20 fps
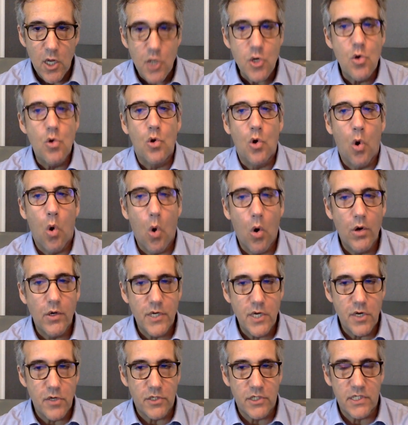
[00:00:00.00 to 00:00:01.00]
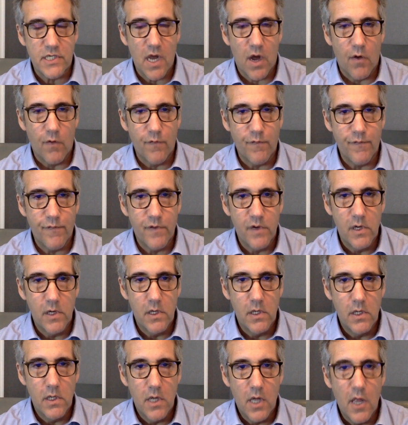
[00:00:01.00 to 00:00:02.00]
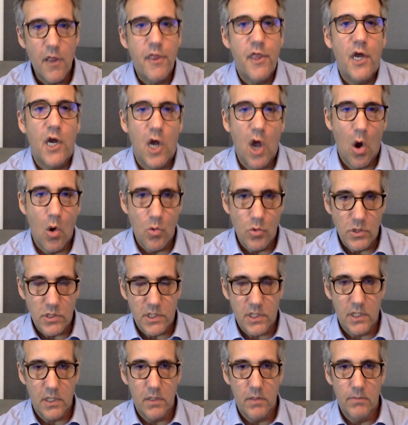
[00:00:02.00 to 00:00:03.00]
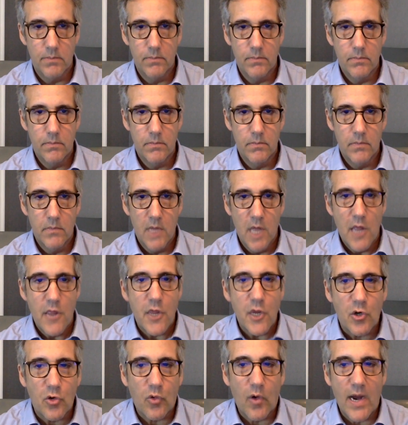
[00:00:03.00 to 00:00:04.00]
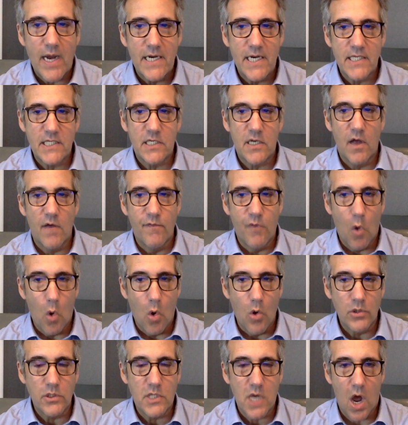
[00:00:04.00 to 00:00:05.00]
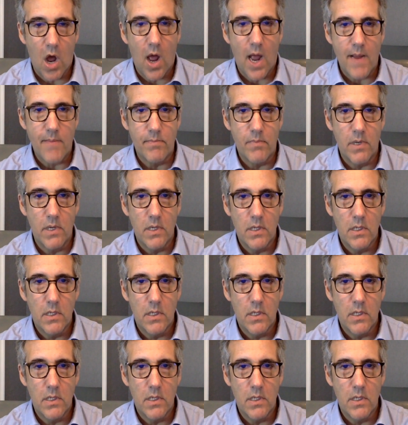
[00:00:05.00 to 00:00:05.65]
you call yourself the GOAT, the greatest of all time.